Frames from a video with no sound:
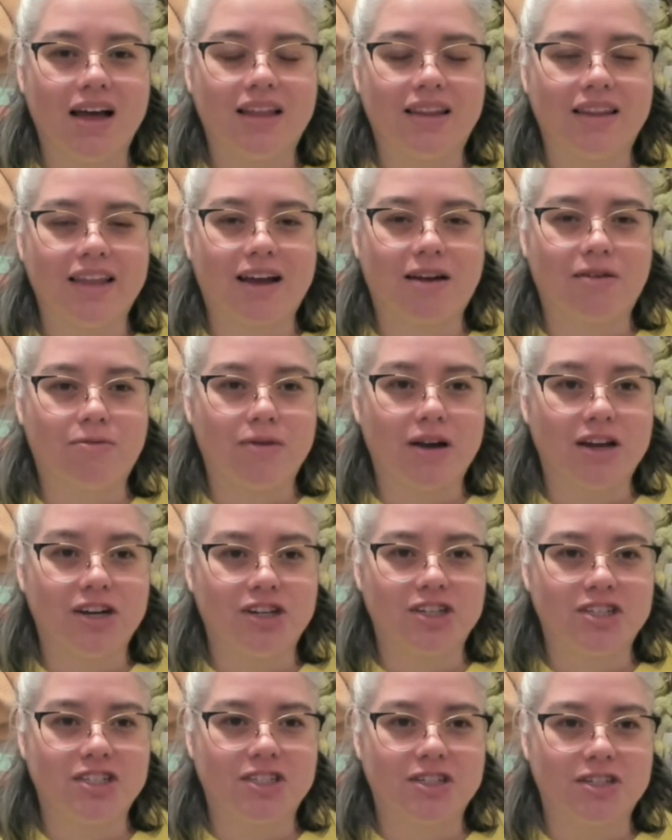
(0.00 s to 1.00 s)
like
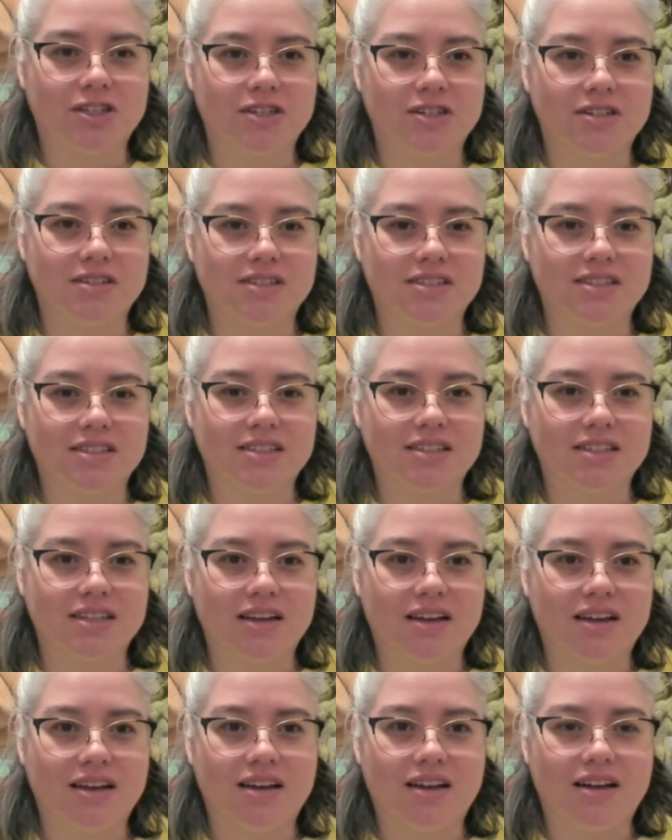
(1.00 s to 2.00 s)
registers
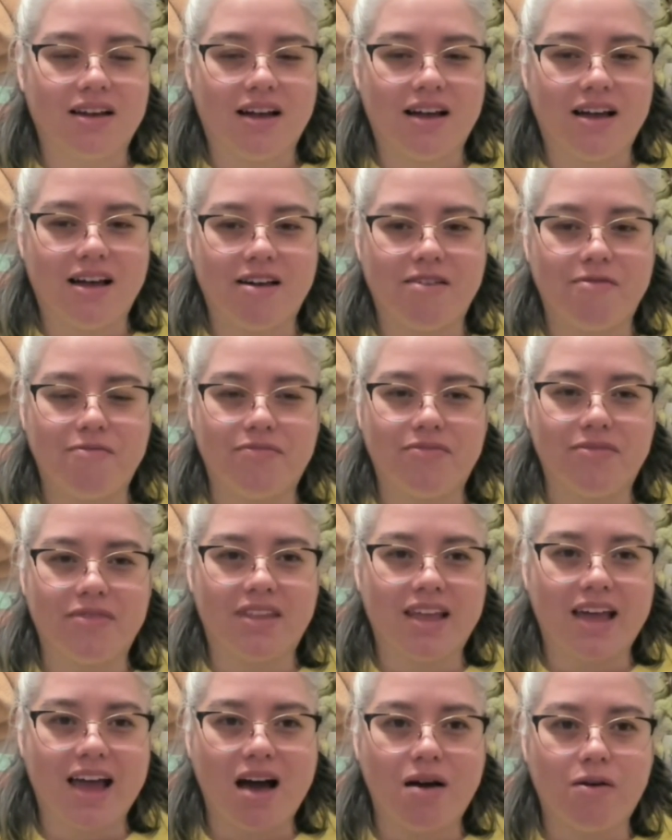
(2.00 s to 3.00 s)

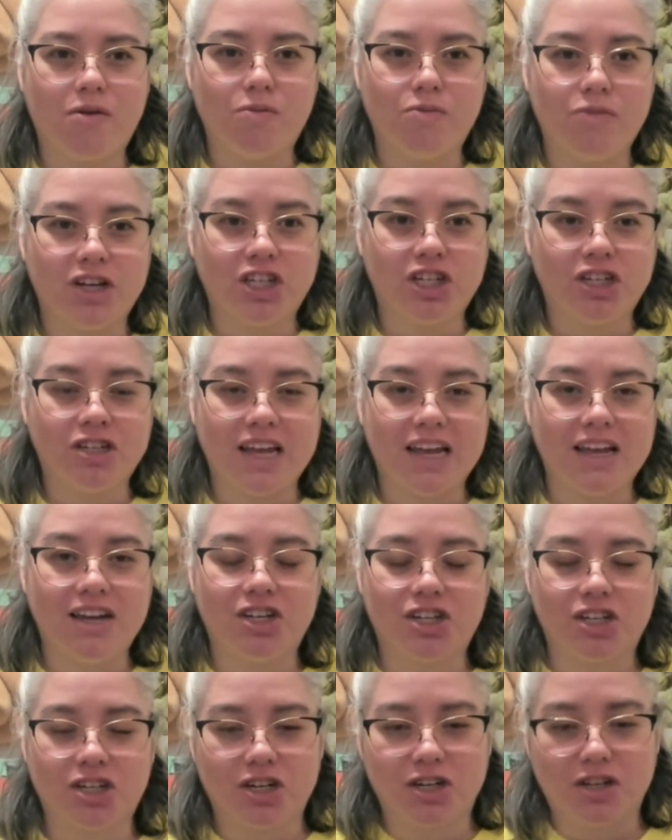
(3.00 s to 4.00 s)
how much
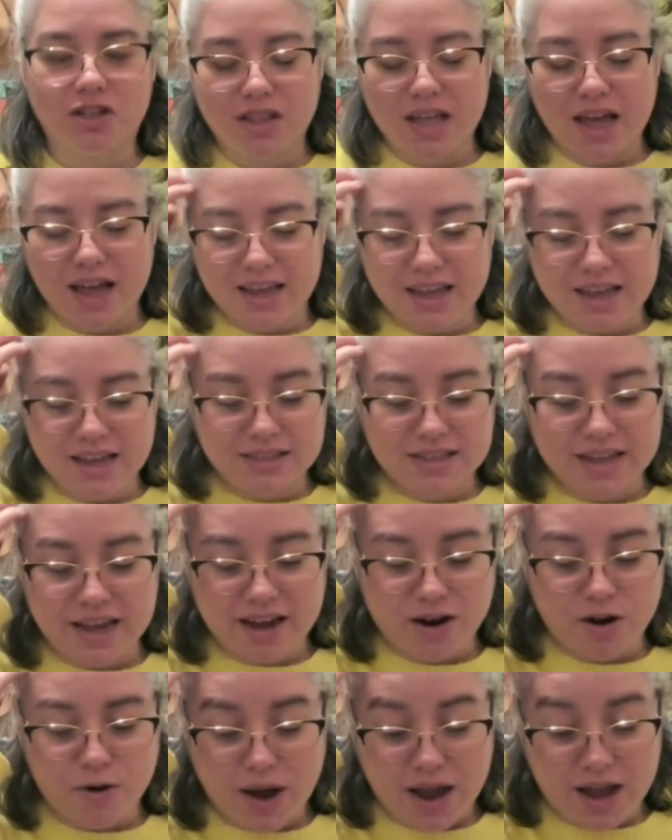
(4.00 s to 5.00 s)
danger that he's
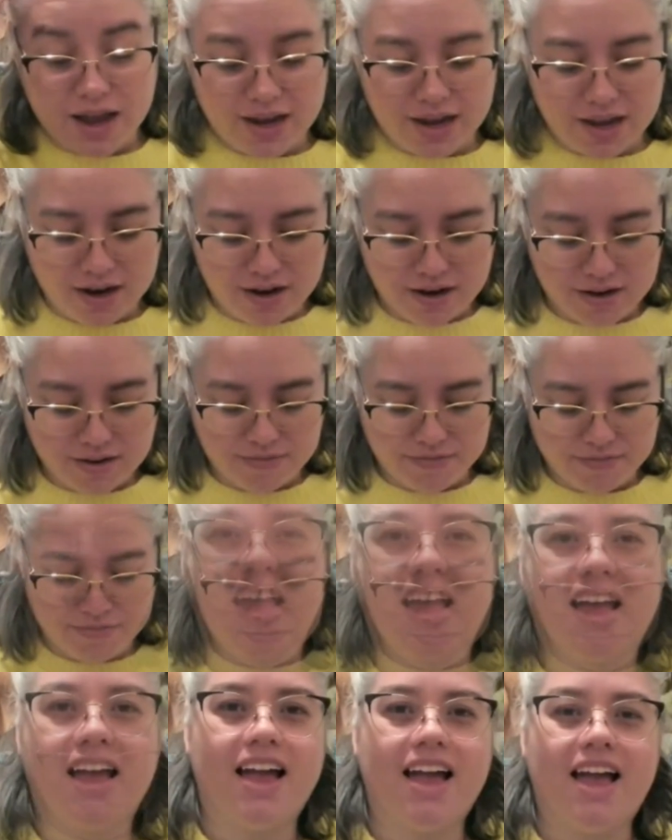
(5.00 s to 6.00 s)
like created.
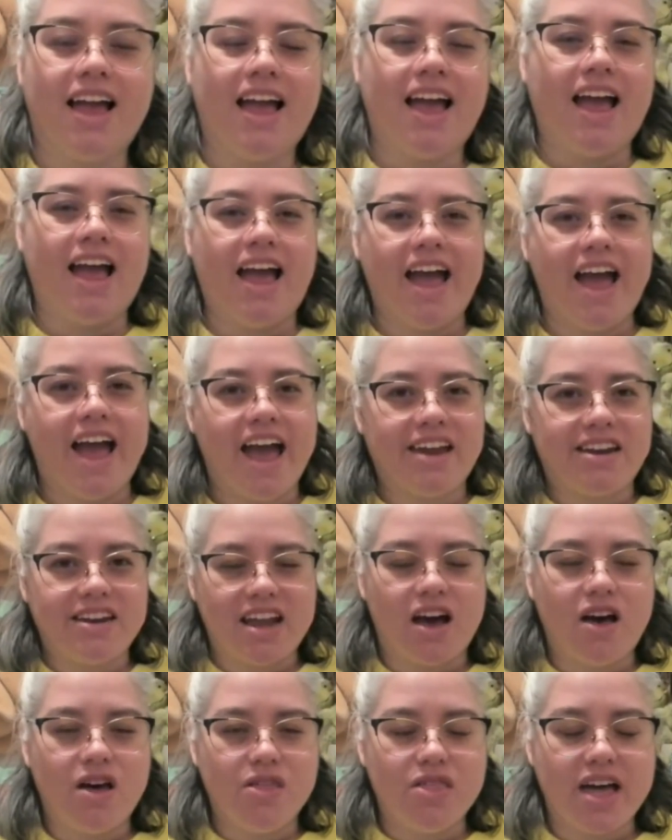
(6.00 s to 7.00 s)
And
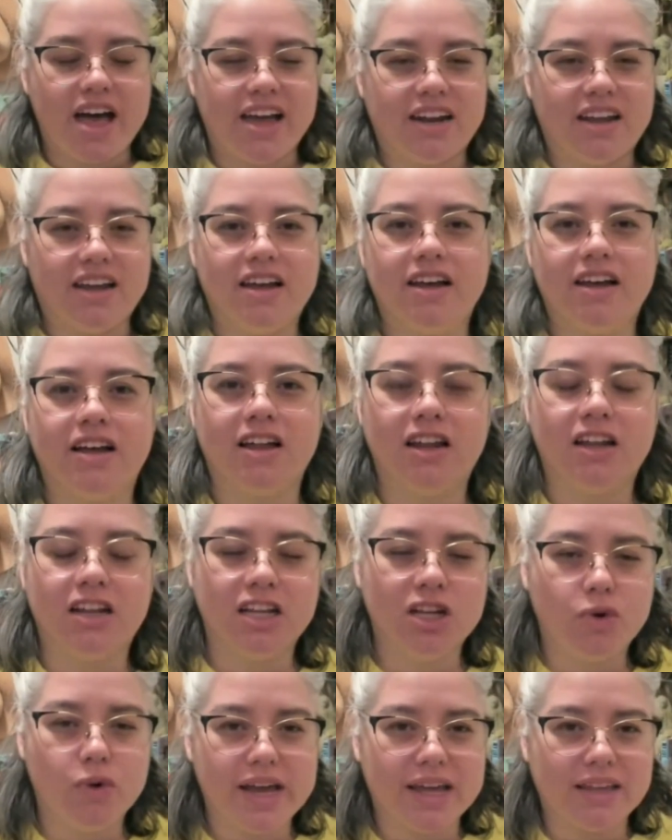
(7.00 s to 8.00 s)
now that
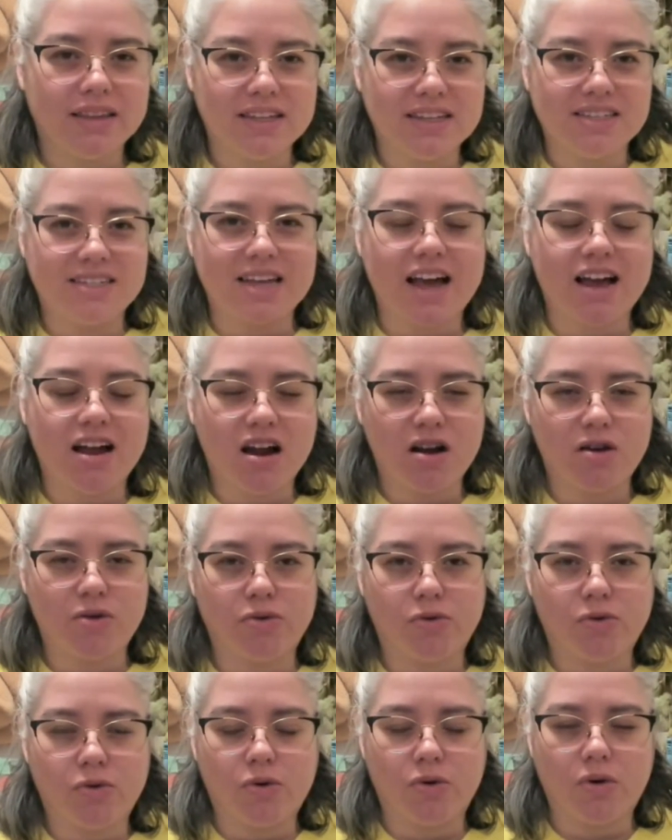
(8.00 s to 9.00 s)
Louis and Lestat
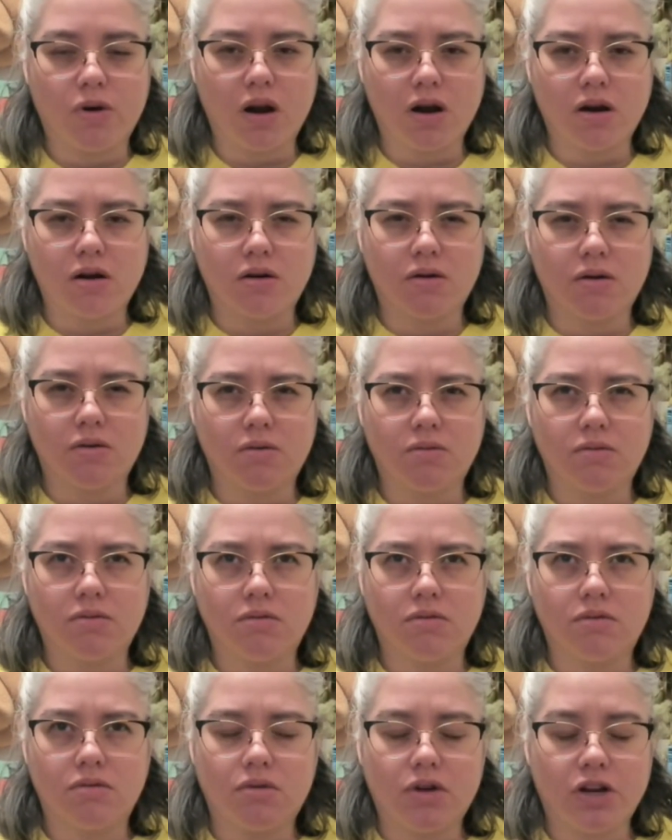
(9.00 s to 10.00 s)
are
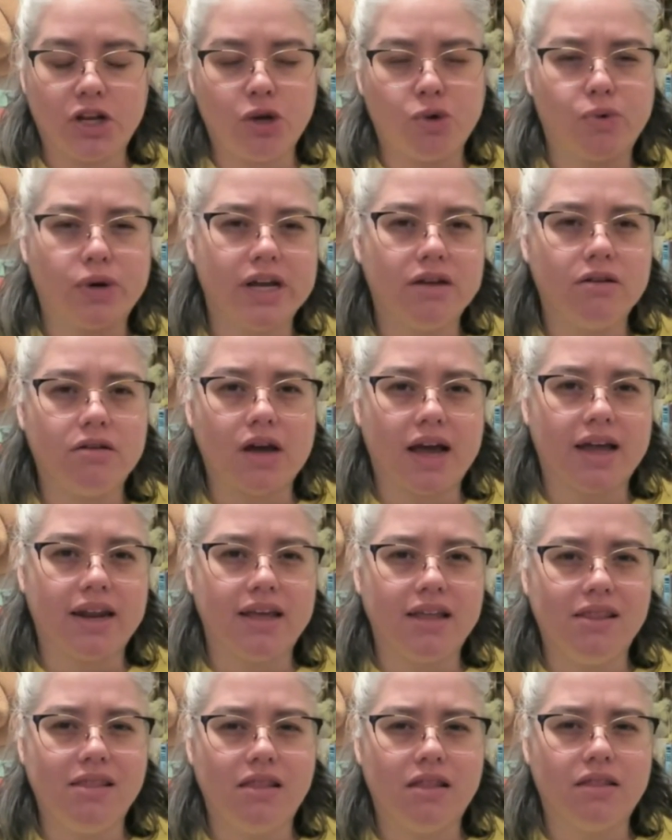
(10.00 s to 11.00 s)

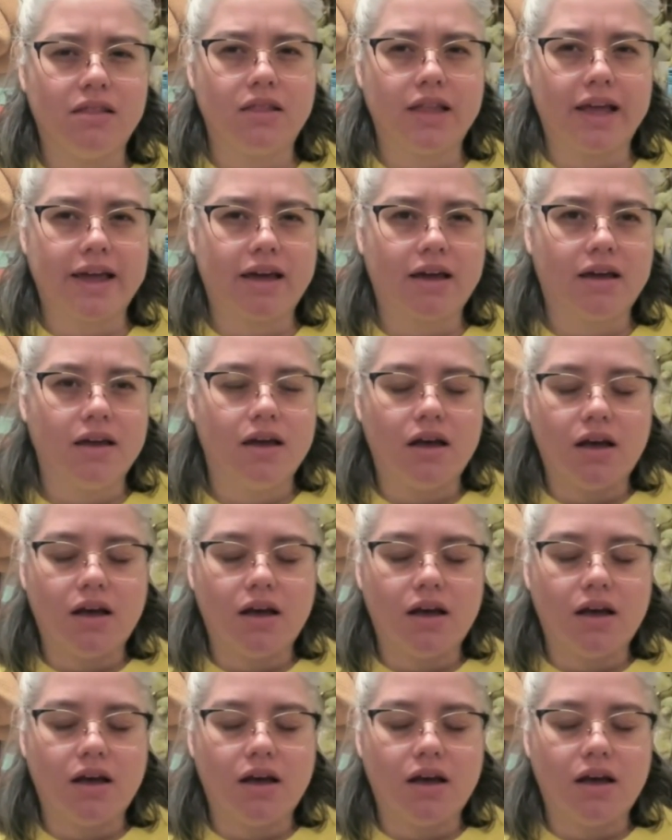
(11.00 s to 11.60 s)
reunited, like,